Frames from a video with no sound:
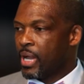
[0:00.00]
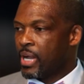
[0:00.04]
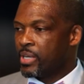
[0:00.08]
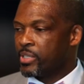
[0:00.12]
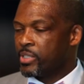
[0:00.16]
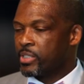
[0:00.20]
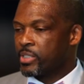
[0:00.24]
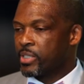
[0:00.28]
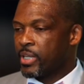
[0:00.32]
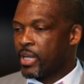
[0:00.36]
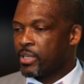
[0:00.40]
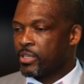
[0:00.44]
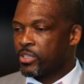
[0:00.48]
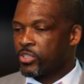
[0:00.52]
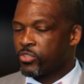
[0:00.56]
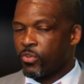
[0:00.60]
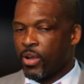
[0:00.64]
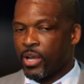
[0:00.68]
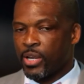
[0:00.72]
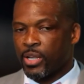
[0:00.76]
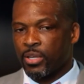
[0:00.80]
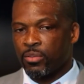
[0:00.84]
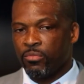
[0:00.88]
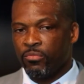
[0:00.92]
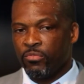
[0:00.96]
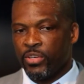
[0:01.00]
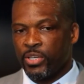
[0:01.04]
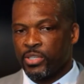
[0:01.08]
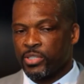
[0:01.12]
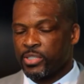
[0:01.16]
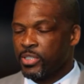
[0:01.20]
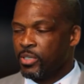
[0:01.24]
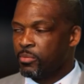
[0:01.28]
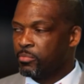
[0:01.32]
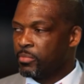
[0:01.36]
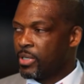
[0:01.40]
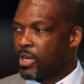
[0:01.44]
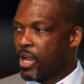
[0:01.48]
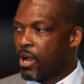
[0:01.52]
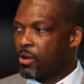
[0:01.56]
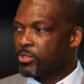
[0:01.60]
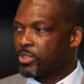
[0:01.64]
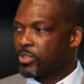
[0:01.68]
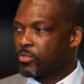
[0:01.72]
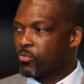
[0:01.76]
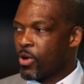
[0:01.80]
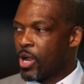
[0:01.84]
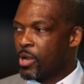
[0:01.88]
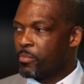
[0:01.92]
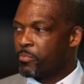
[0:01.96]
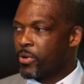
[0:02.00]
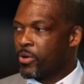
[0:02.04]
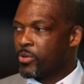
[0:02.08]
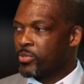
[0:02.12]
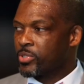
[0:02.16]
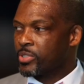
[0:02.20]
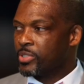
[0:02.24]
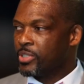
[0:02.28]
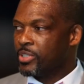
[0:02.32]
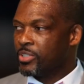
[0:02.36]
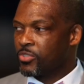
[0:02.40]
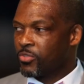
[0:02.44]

I just had to try to convince them that I was the right person.